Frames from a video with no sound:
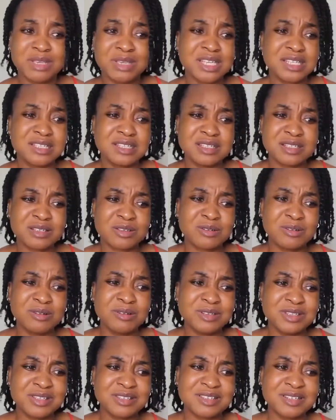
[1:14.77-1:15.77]
Because it's
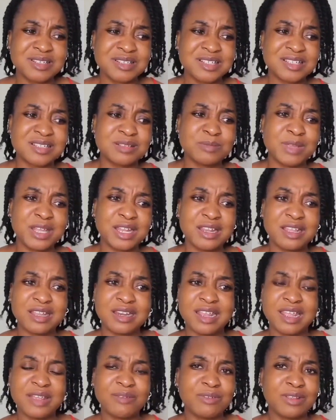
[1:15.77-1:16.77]
good to smell
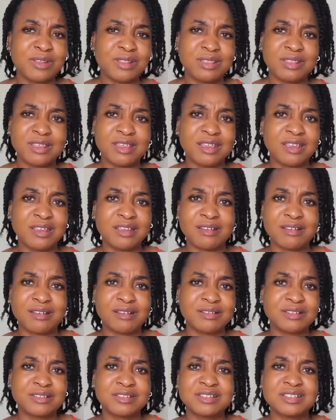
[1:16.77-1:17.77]
and
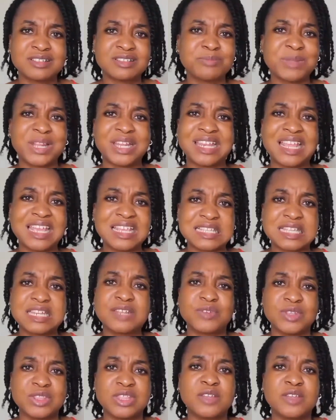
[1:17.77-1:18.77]
everything, smell nice
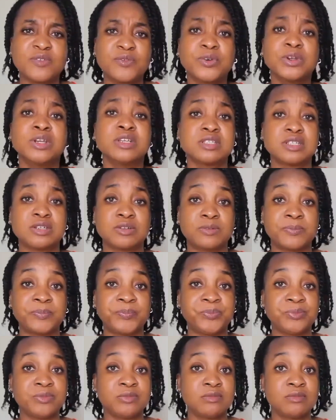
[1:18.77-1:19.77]
and everything for it, you know.
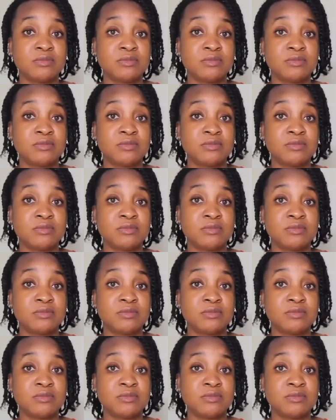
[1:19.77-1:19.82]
